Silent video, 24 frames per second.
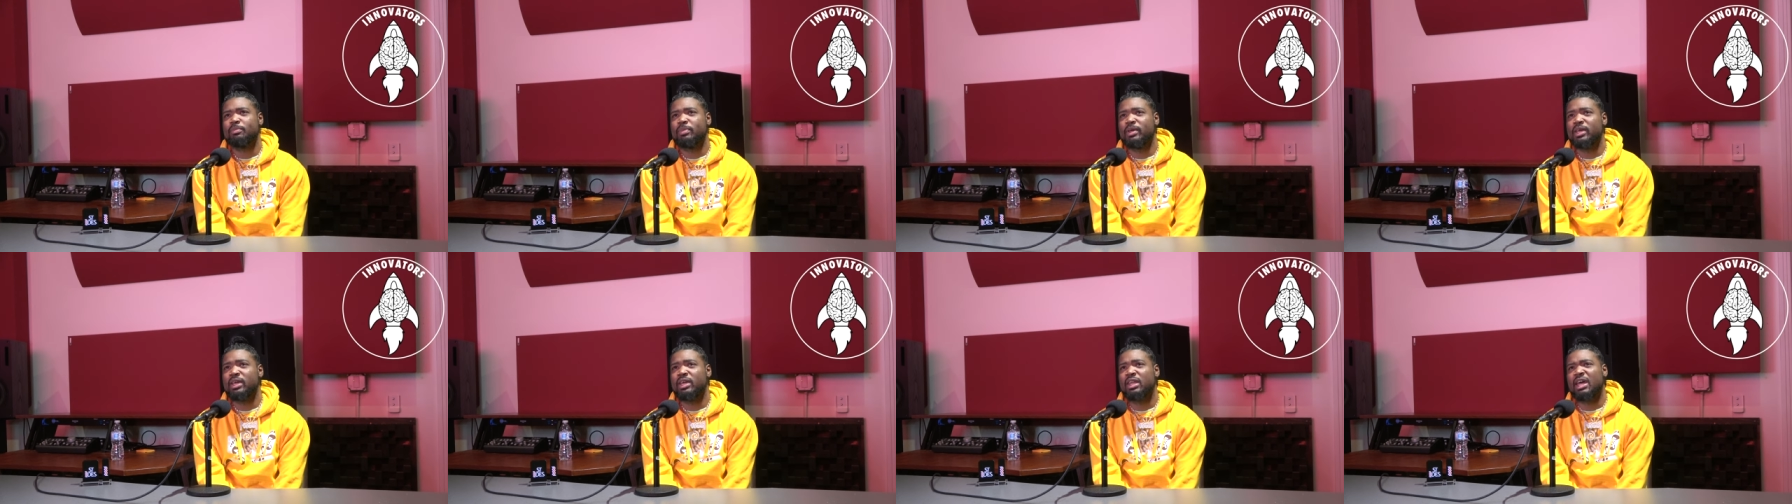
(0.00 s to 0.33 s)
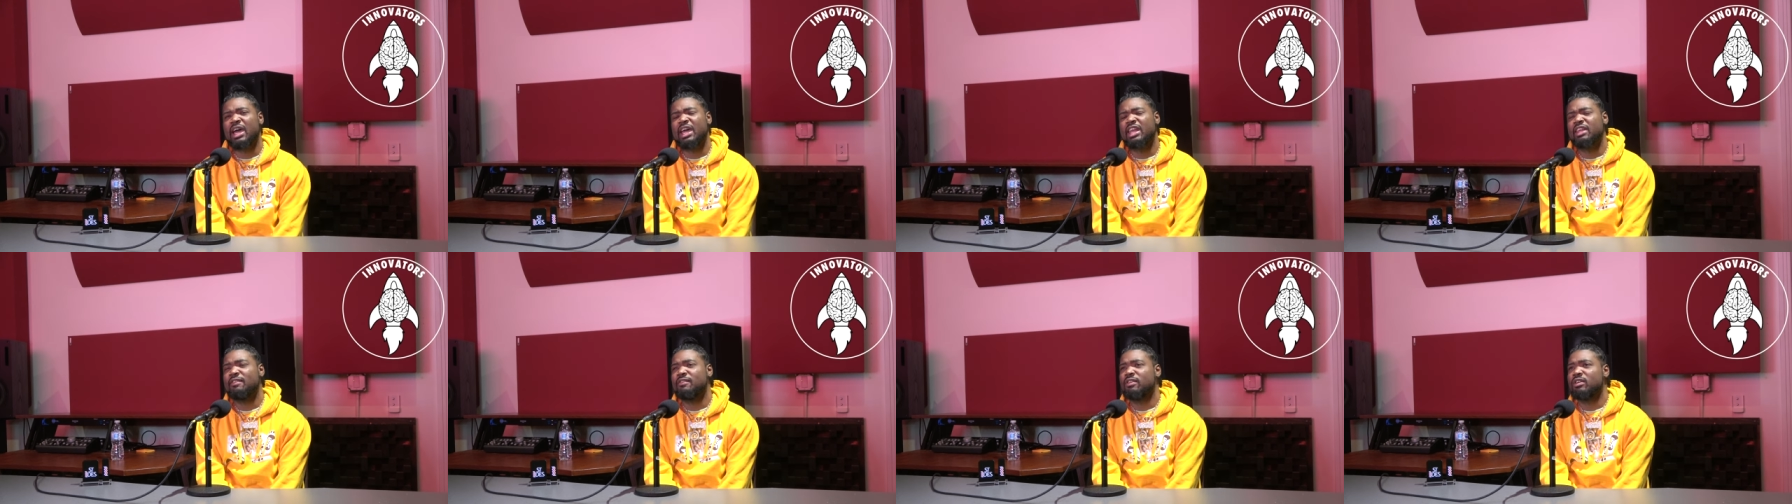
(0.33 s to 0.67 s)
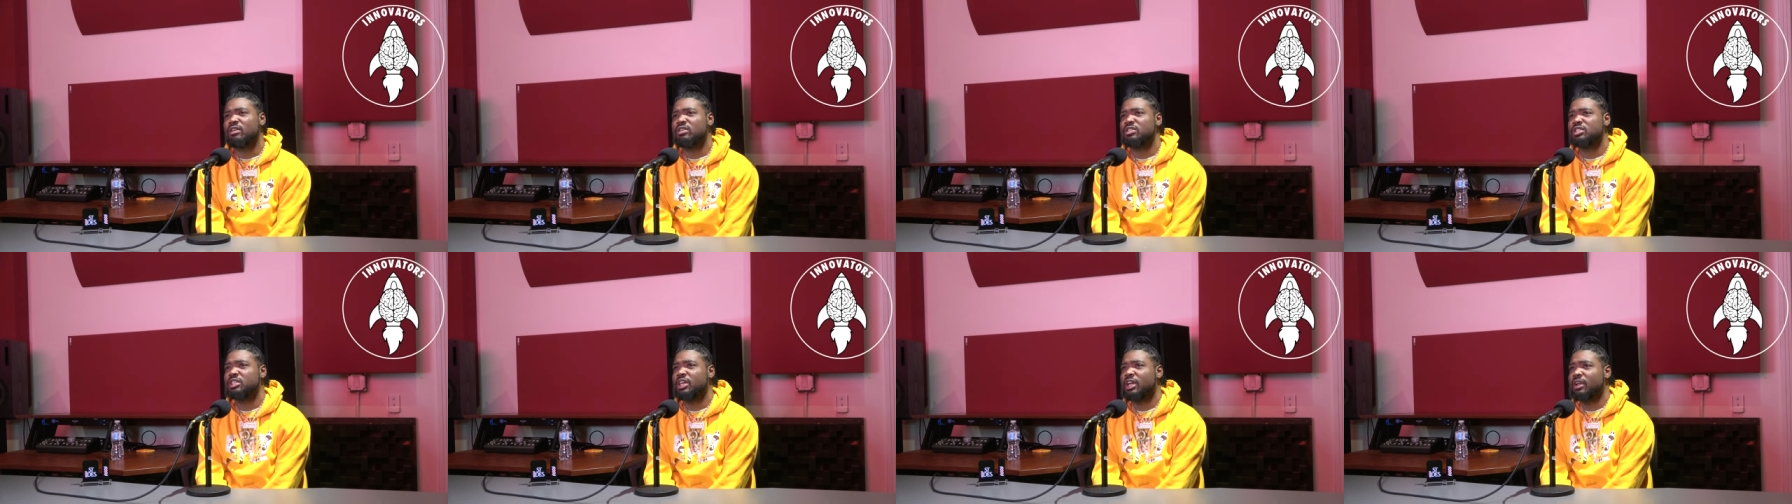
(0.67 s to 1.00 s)
been. I ain't even
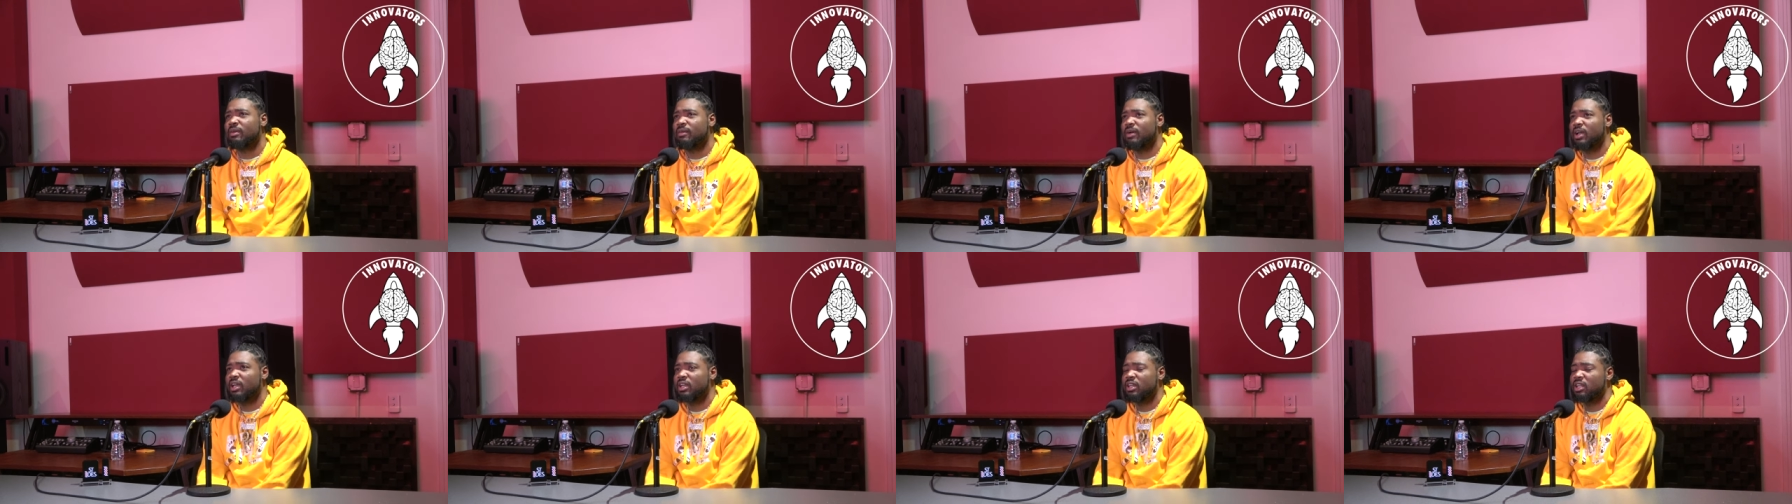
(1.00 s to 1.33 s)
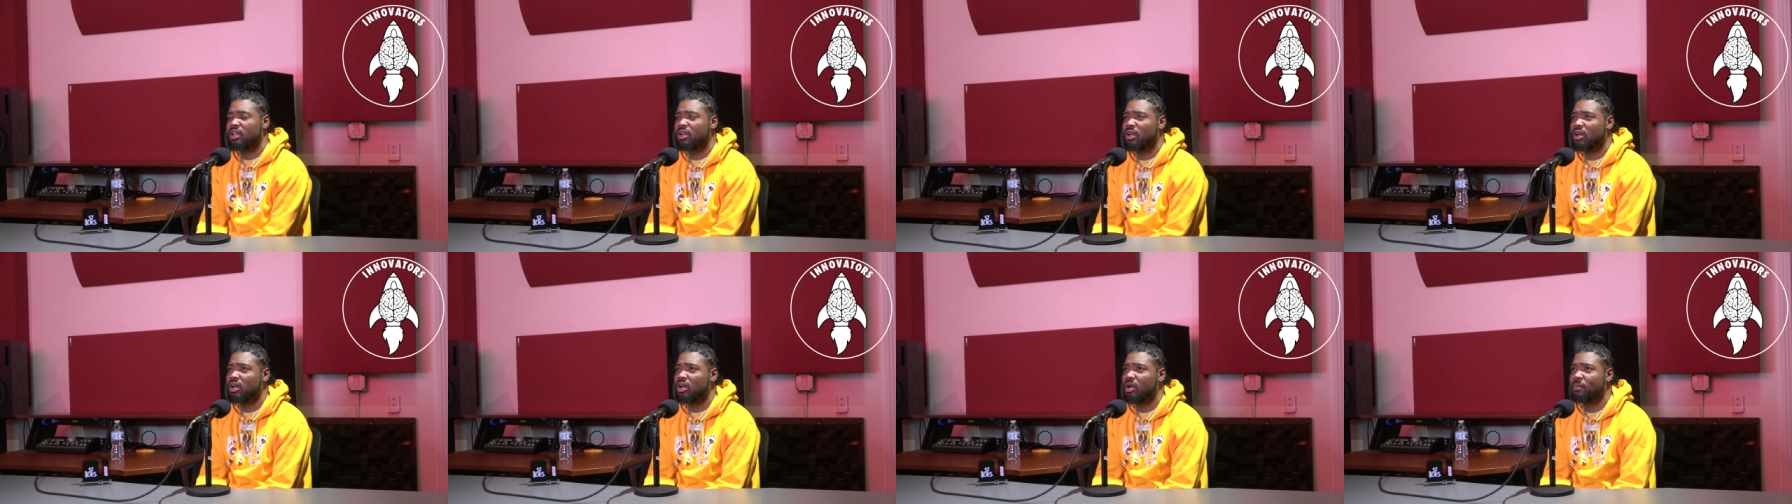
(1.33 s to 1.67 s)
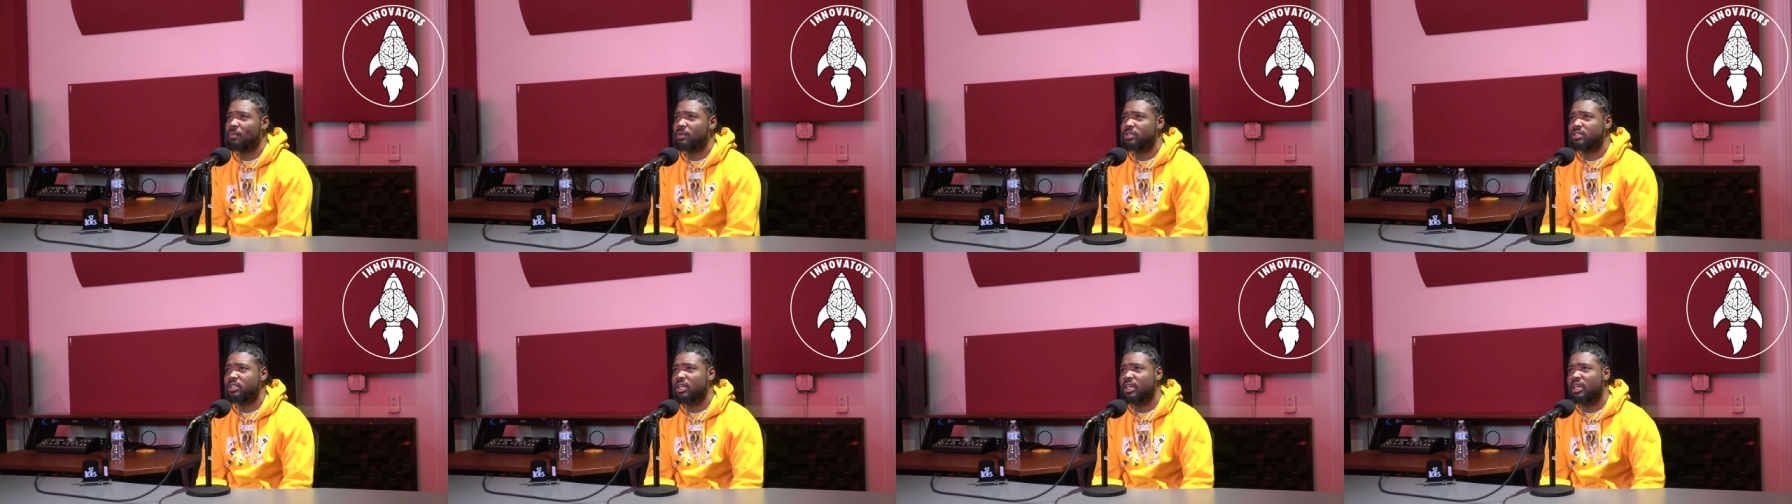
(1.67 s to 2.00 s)
gonna say right now.
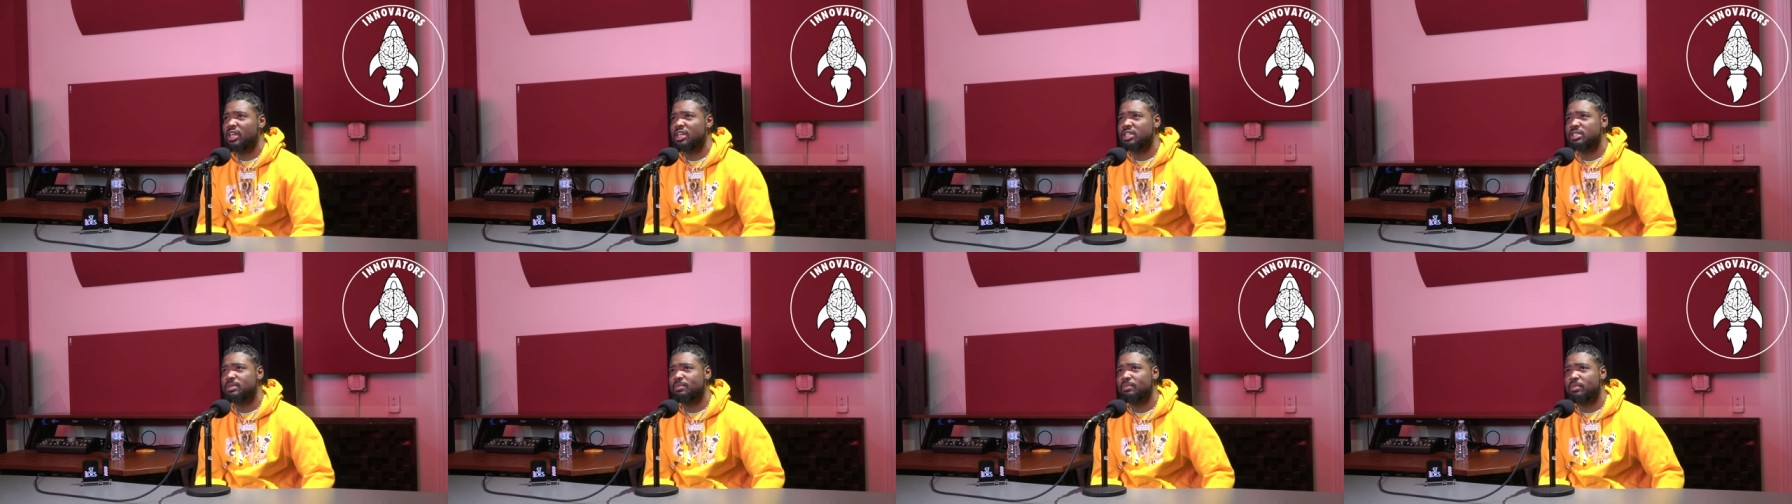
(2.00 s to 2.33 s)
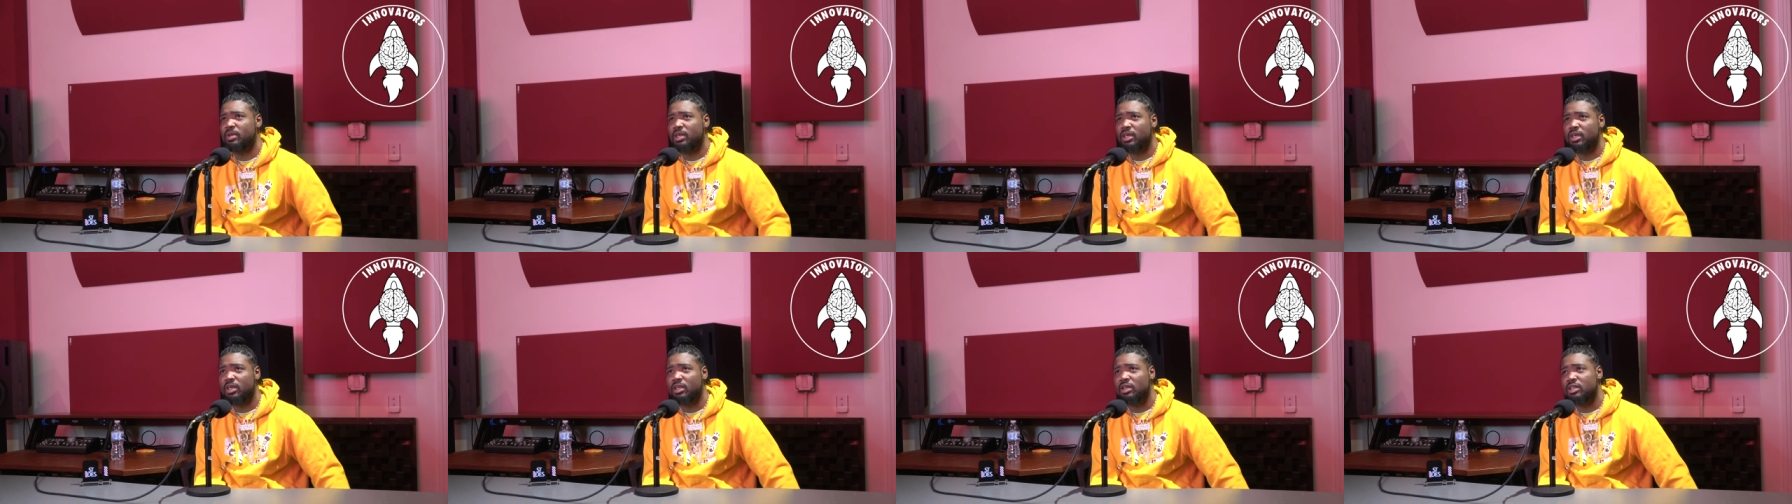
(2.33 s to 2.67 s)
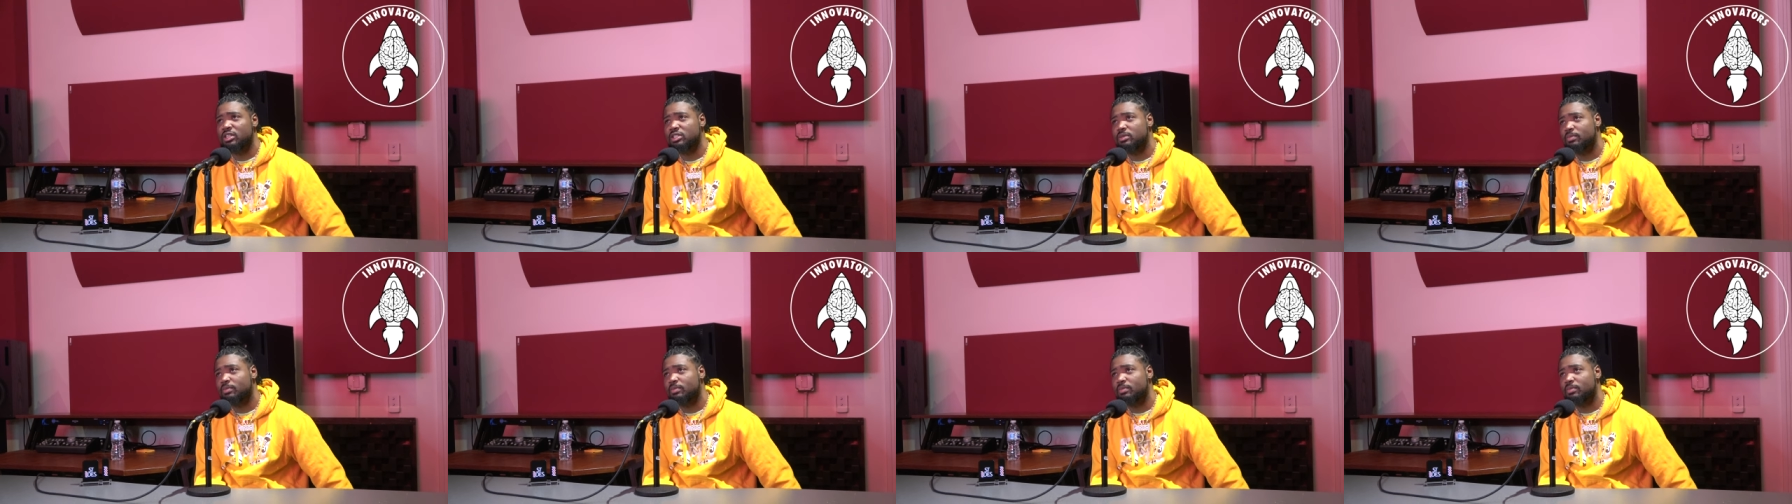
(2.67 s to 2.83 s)
I'm gonna say it's been.